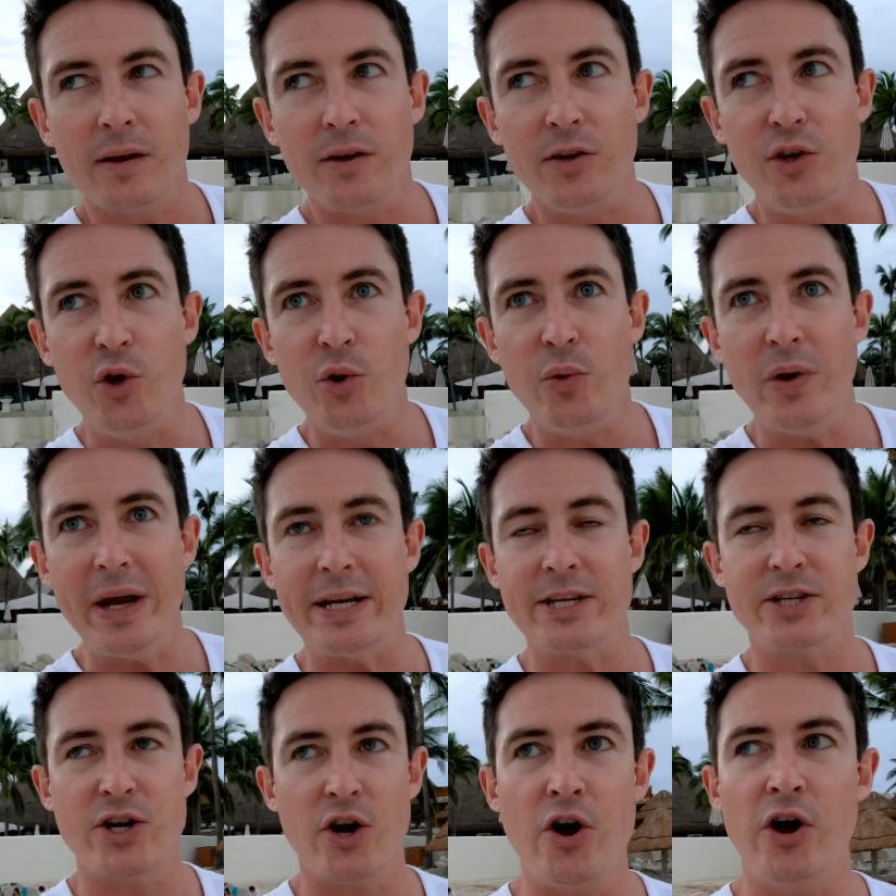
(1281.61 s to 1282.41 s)
you
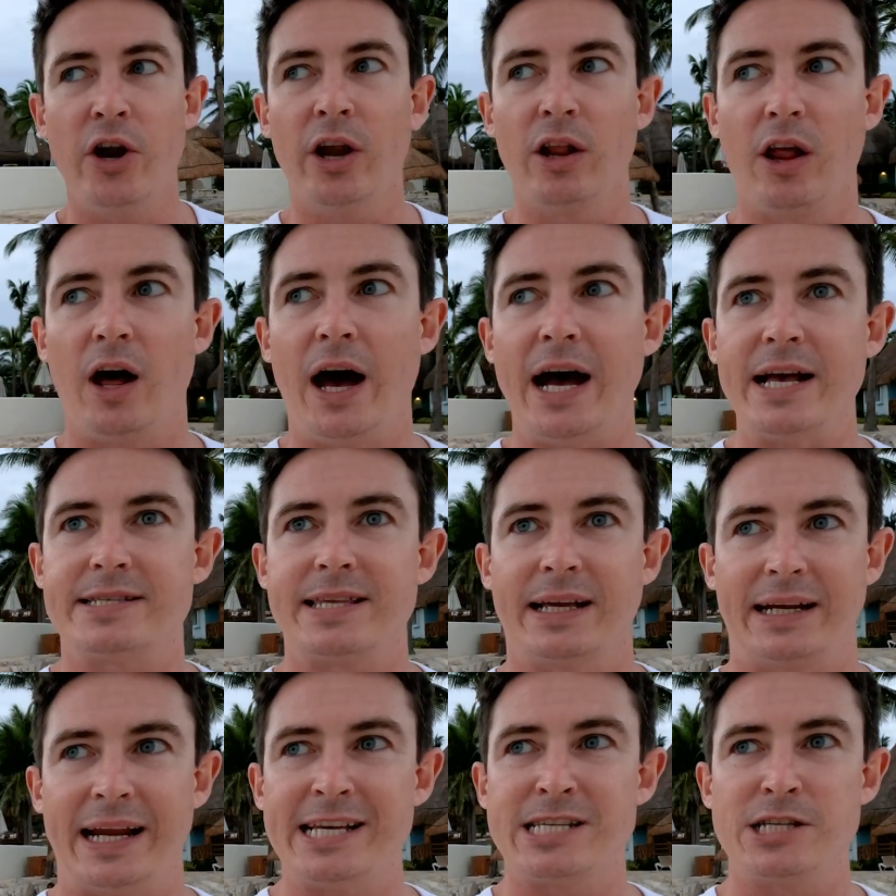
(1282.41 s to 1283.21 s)
internalize
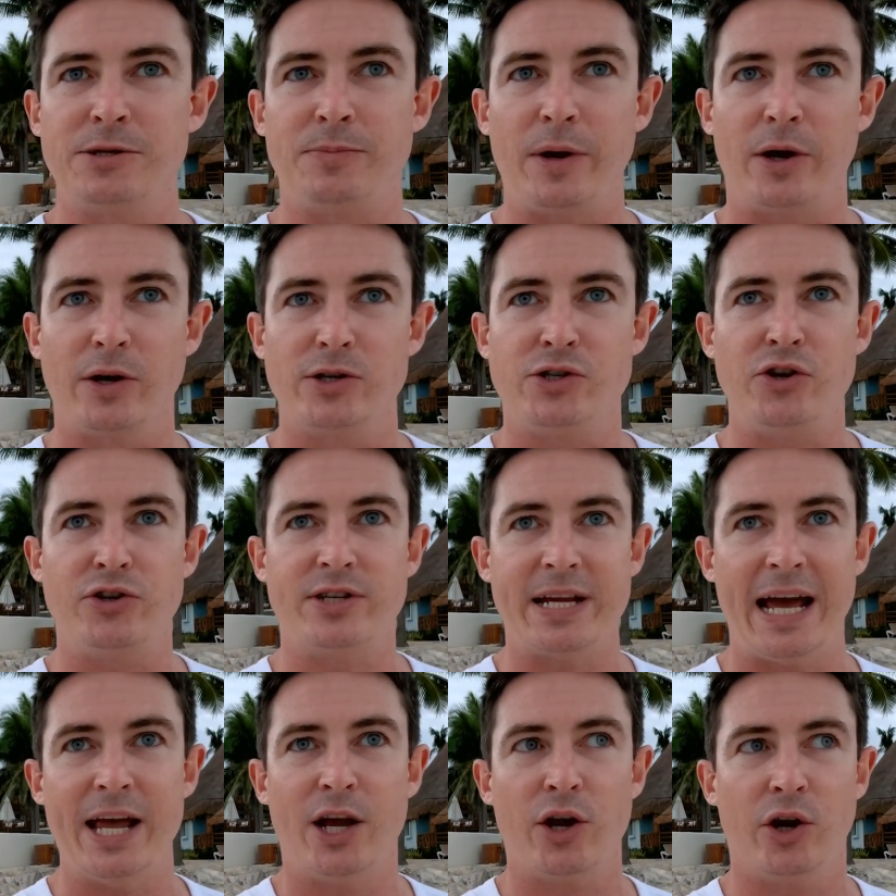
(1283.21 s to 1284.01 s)
the lessons because you
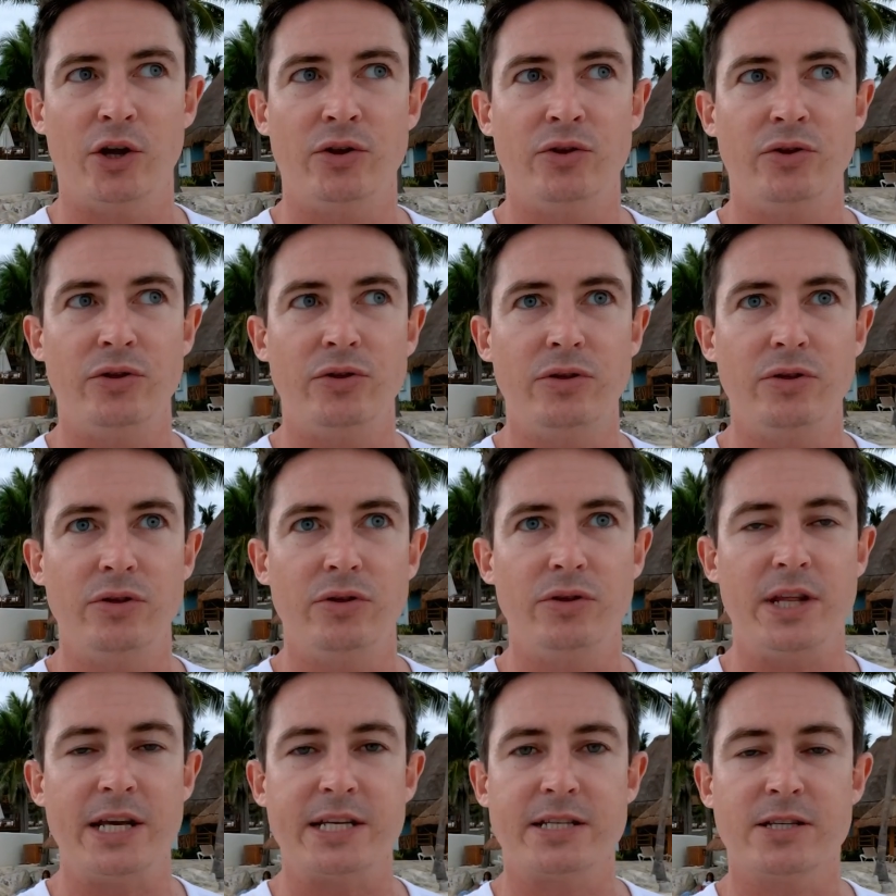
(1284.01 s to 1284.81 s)
take on
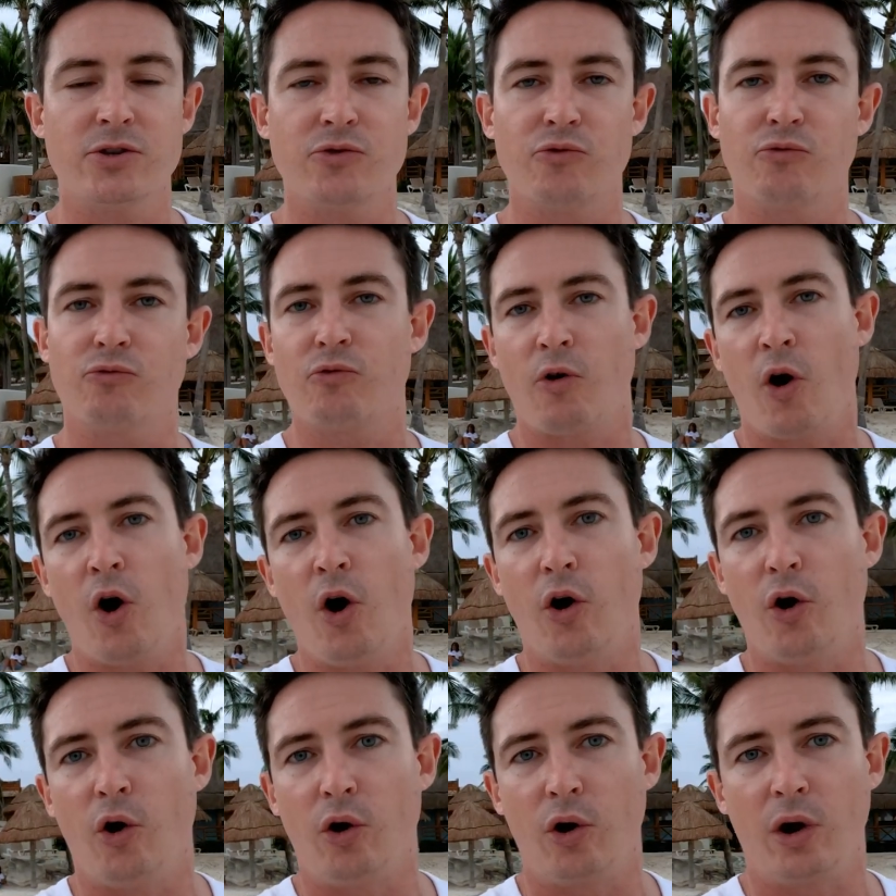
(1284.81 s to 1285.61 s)
this
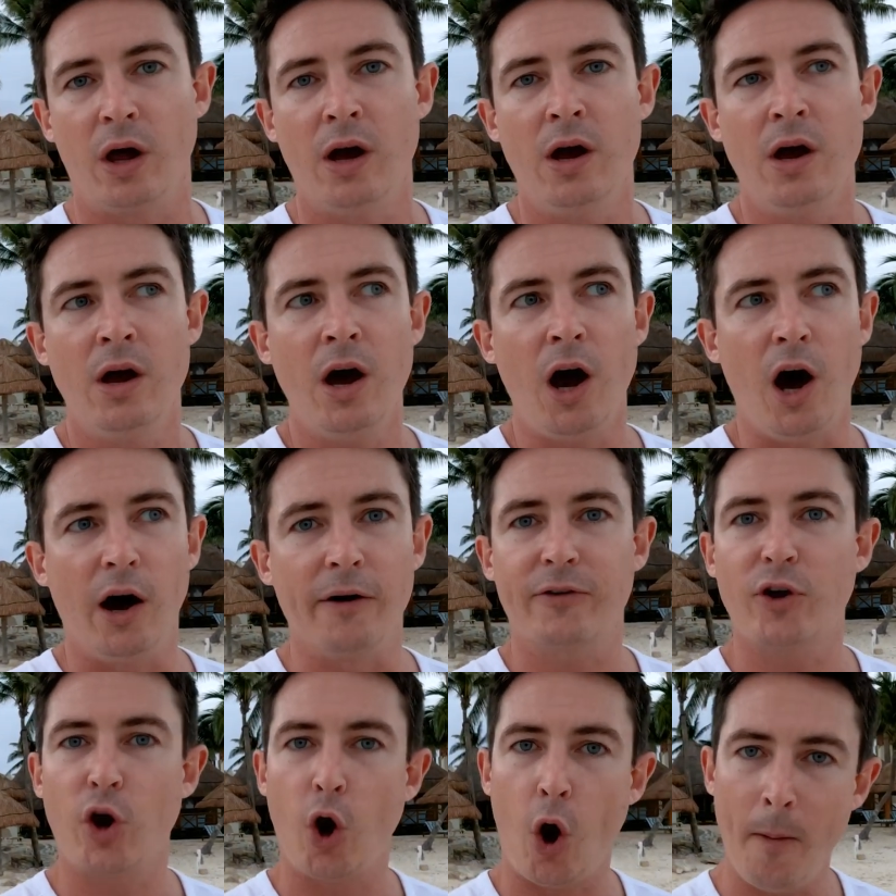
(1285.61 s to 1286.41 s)
role
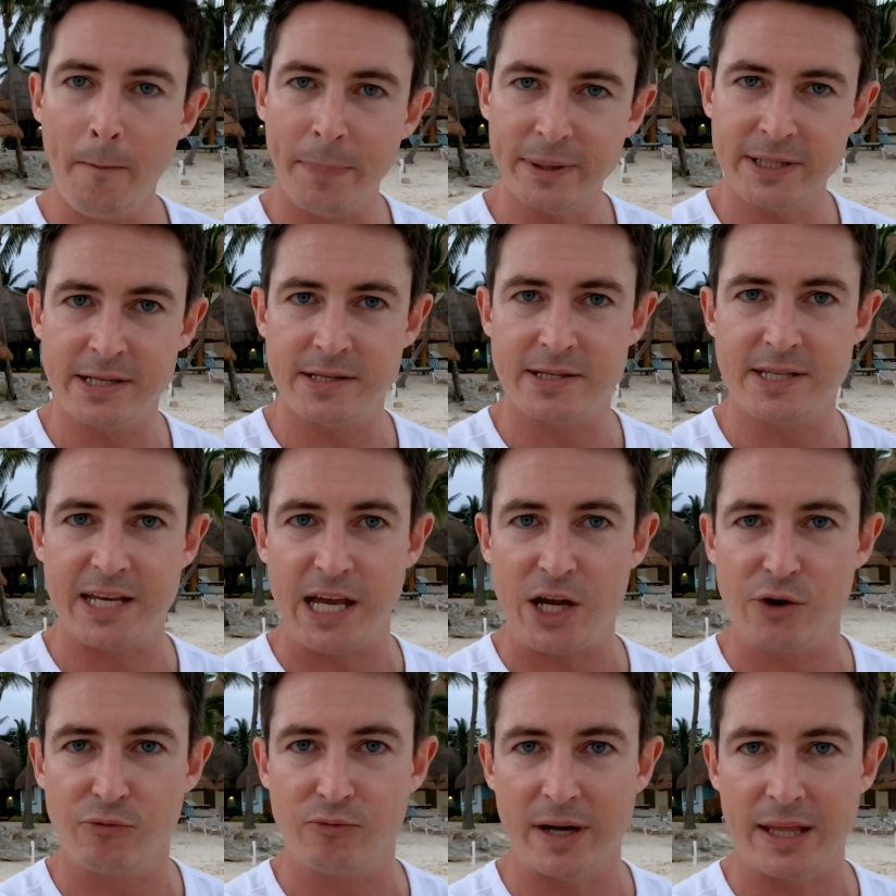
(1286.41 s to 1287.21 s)
of
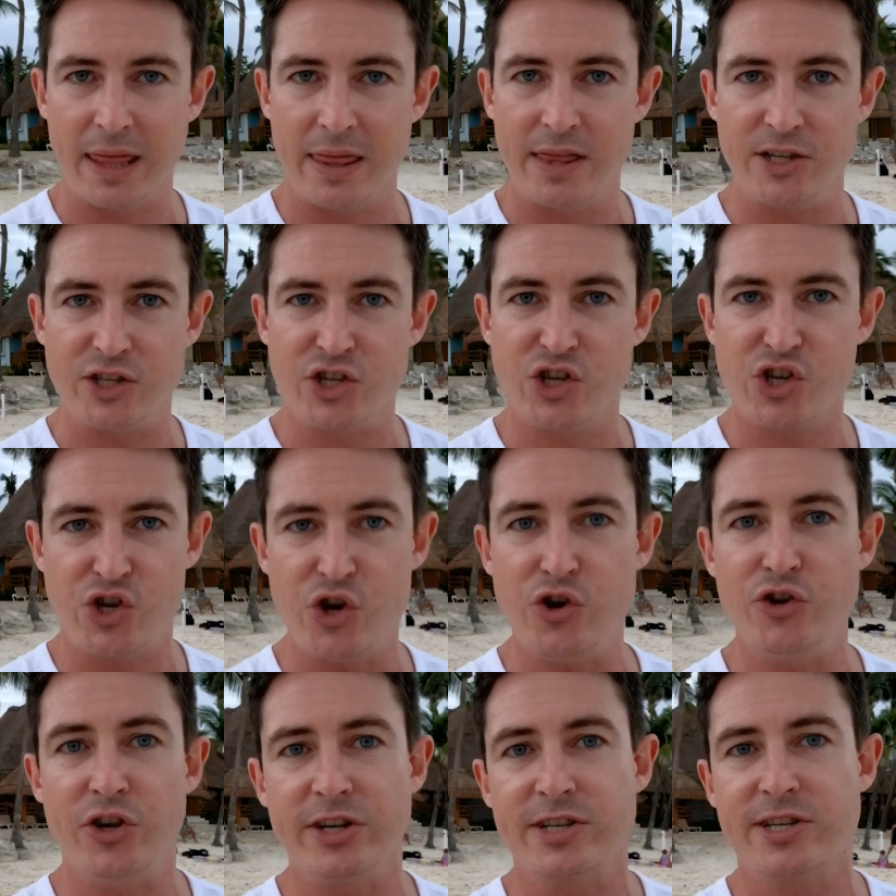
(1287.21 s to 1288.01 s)
competency rather than
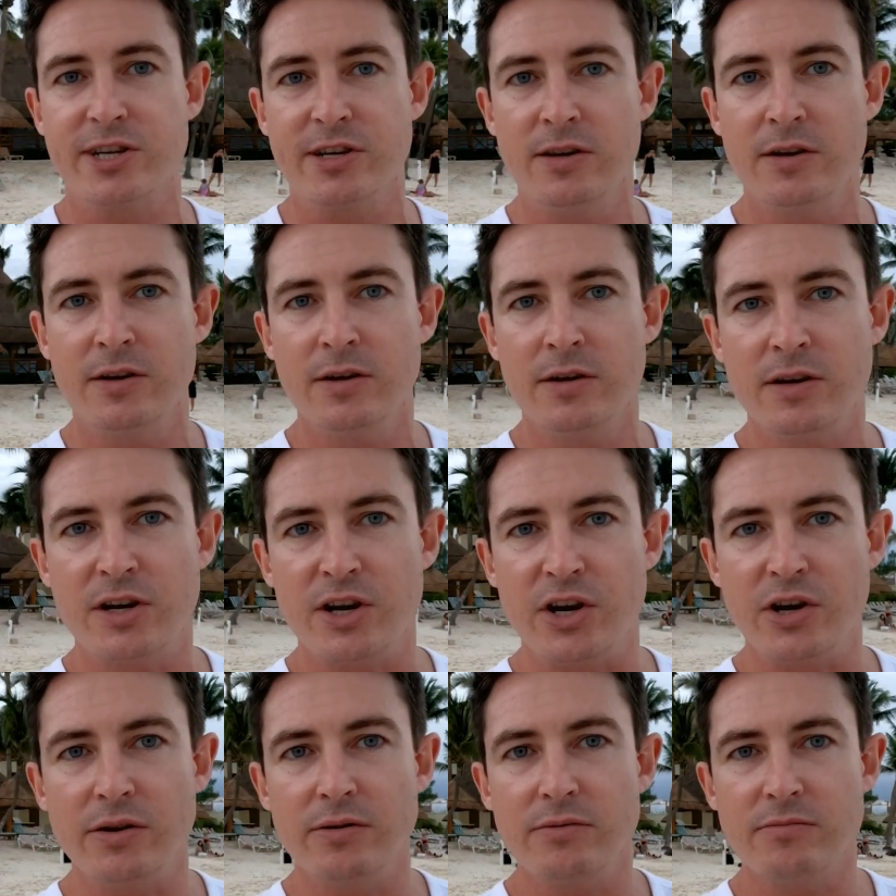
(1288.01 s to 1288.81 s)

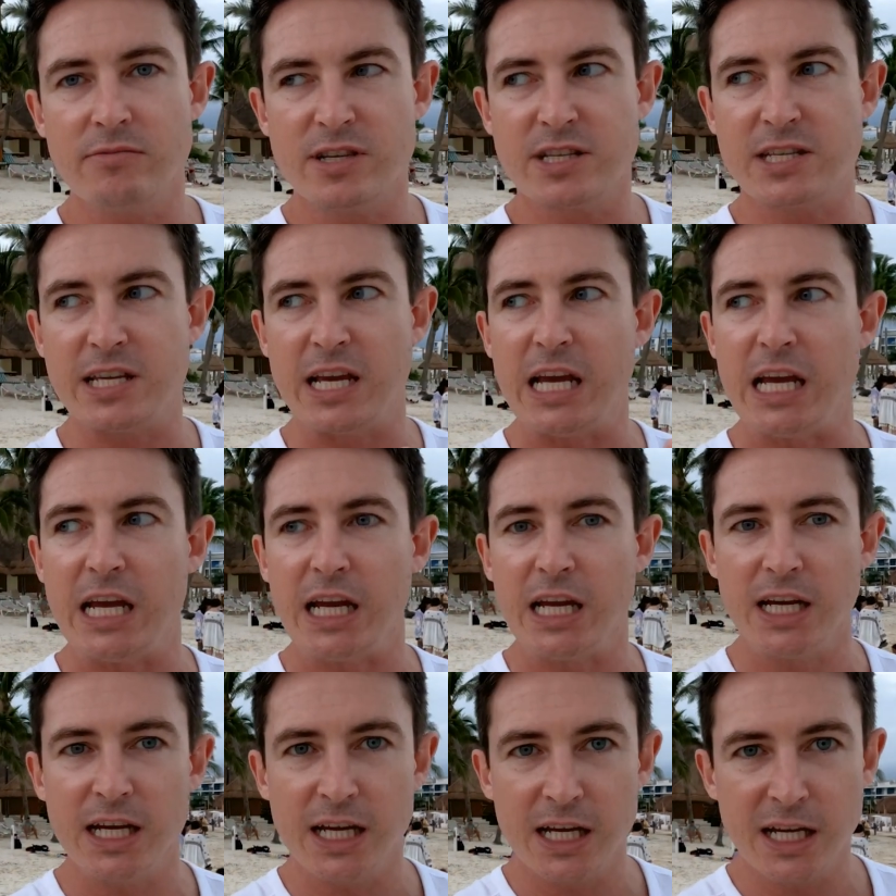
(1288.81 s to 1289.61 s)
student-cy,
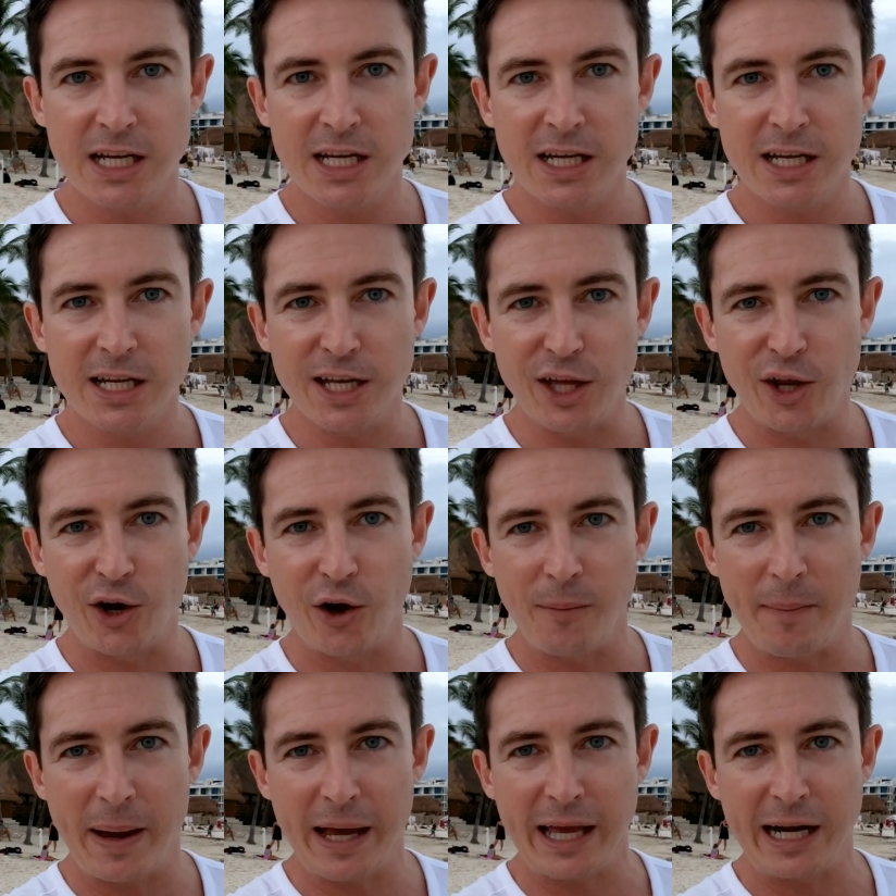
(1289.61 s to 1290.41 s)
you
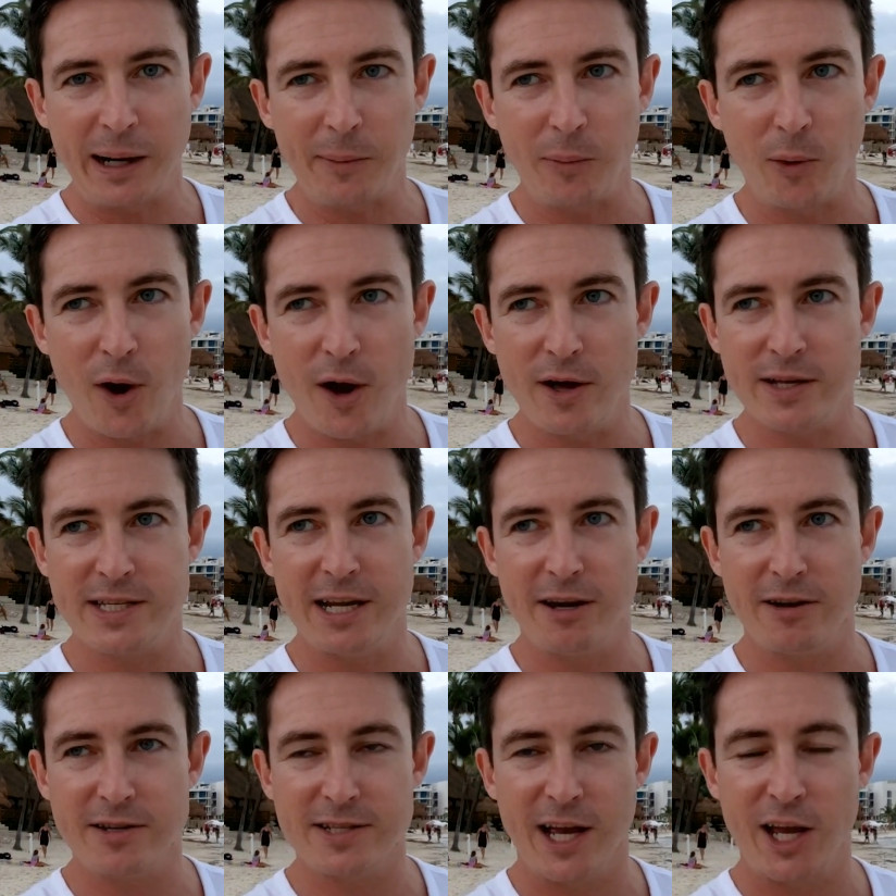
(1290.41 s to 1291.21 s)
know, making up words
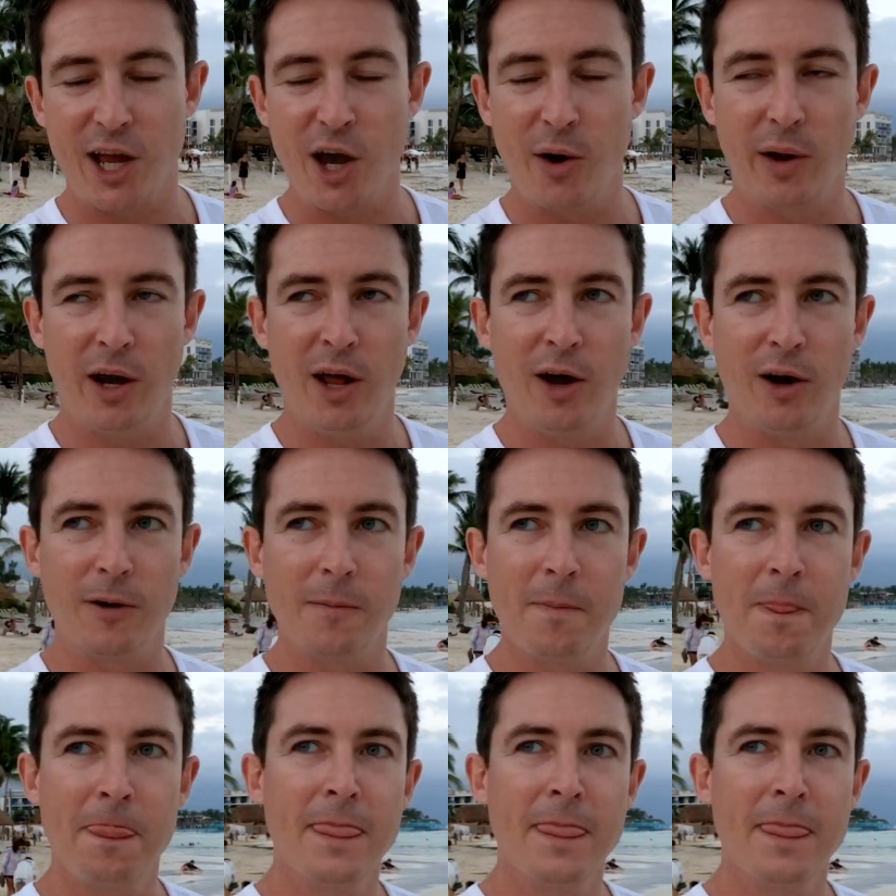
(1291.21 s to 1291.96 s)
here as I go along.